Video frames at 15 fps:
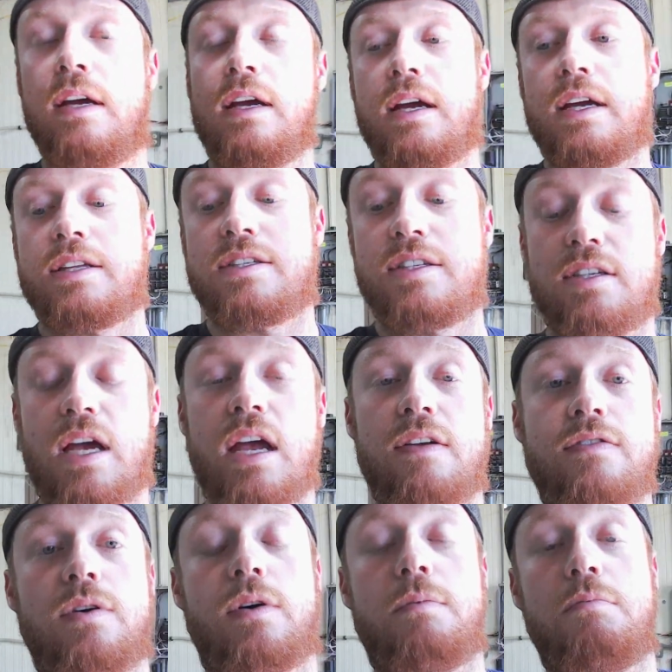it's safe,
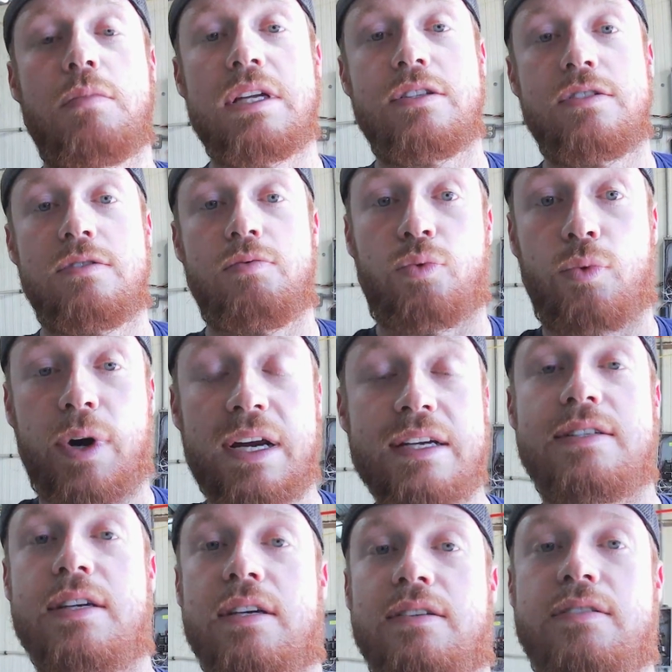so it meets
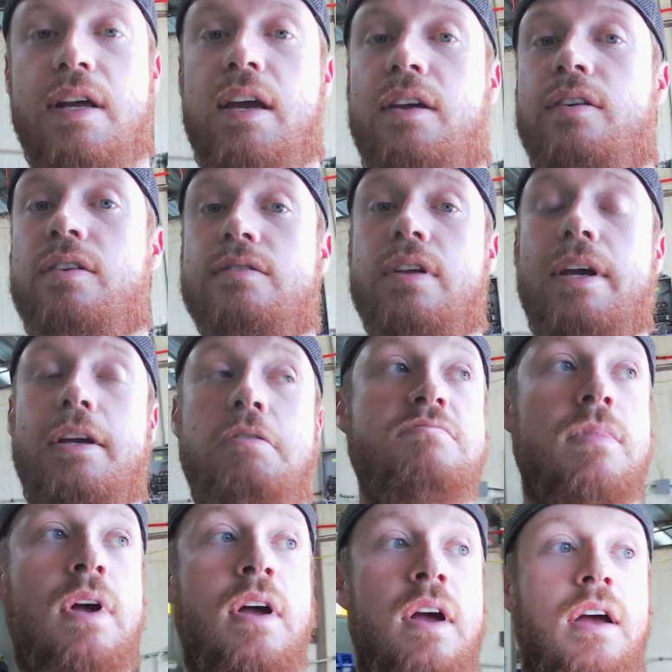racing standards, like
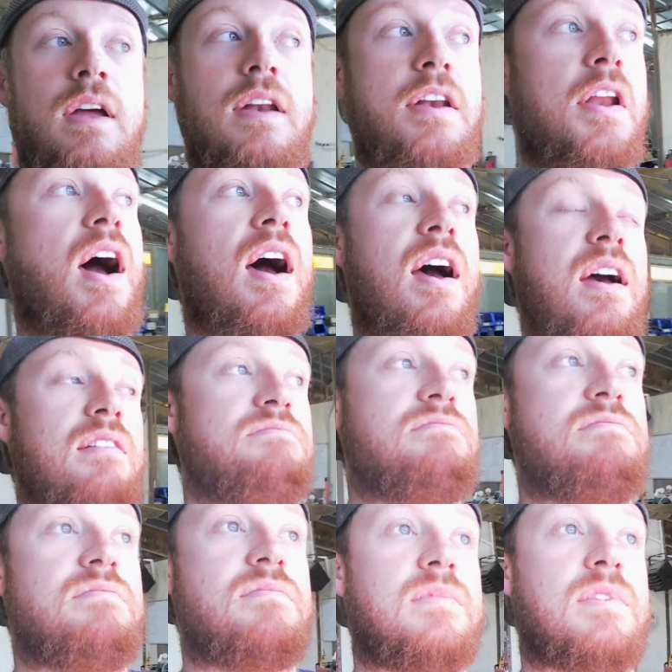not,
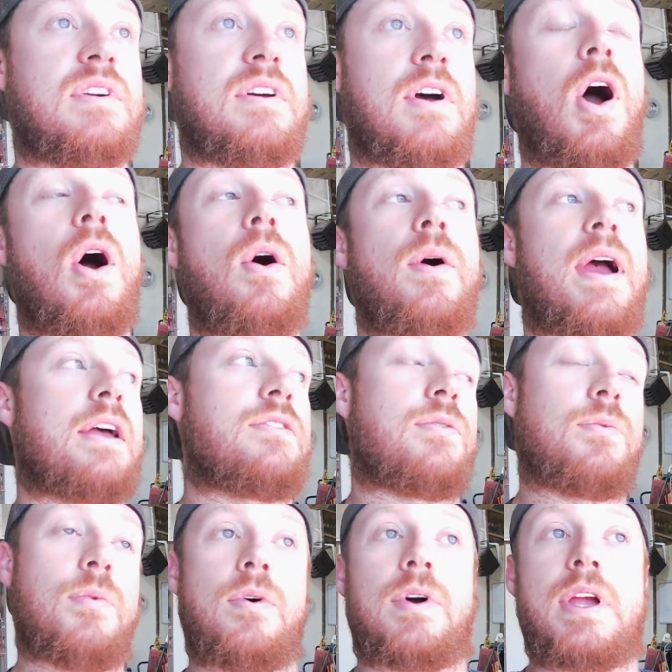oh, it has a
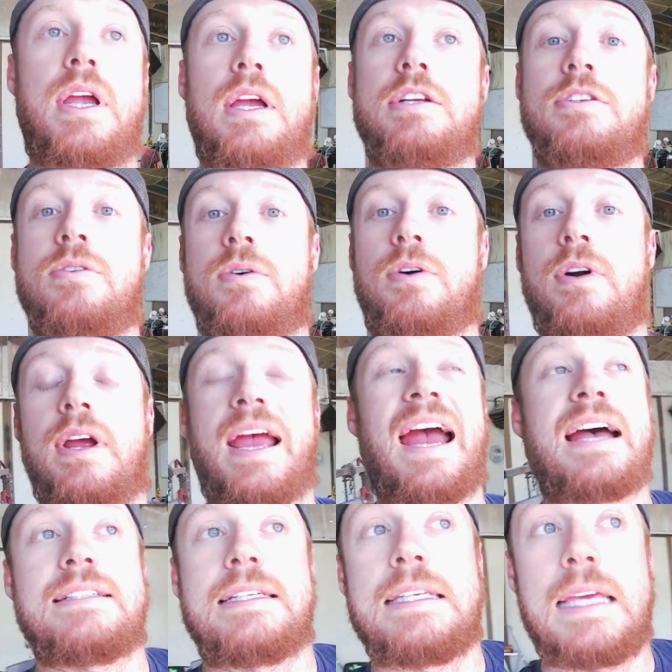roll cage, or it
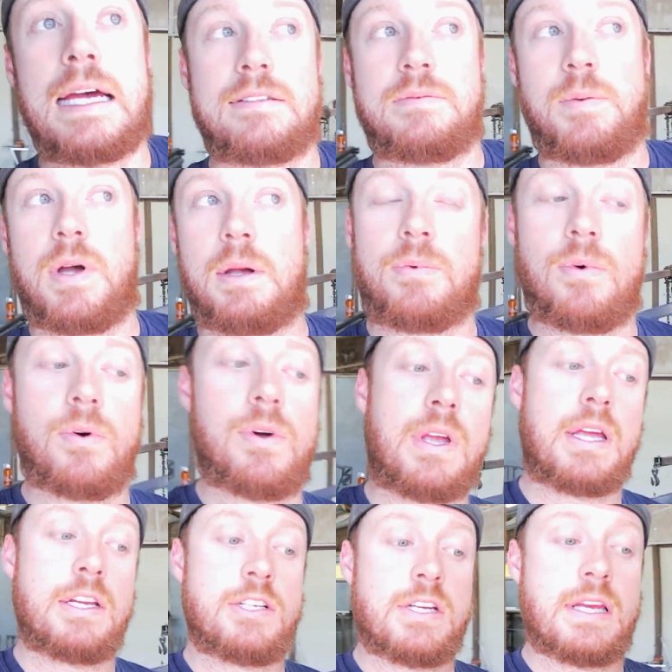has gas pipe roll
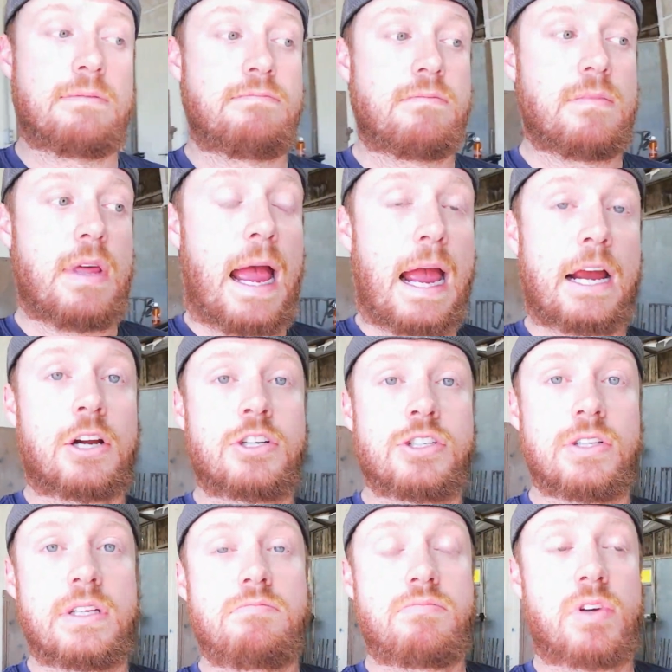cage. It
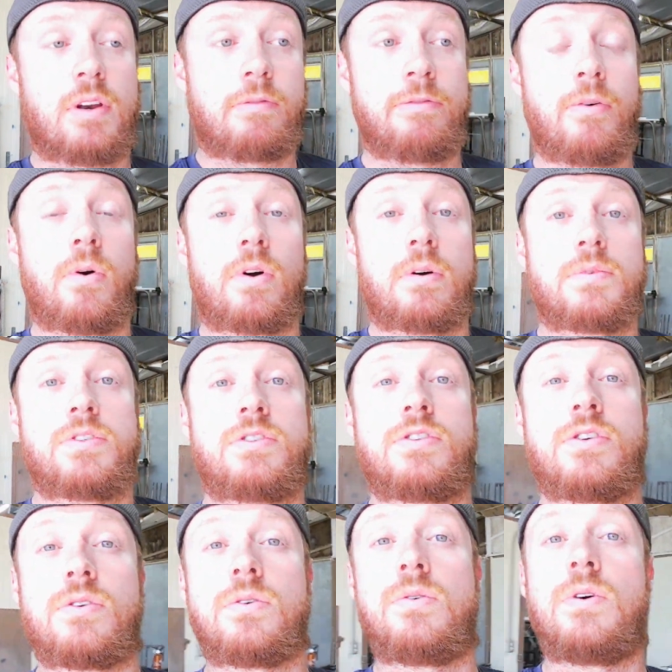actually conforms
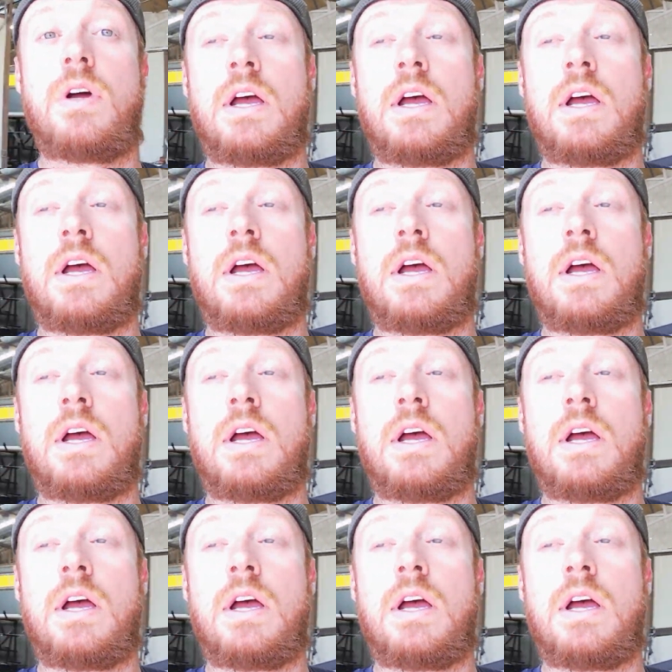to